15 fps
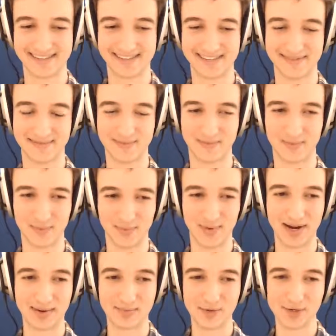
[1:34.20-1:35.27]
when I'm
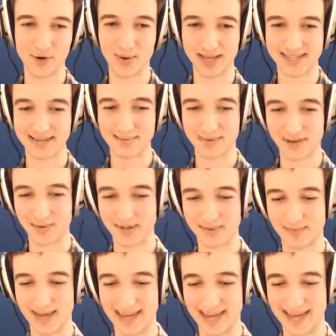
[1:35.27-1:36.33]
showing something with my
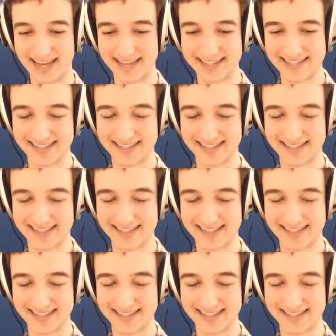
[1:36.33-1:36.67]
hands,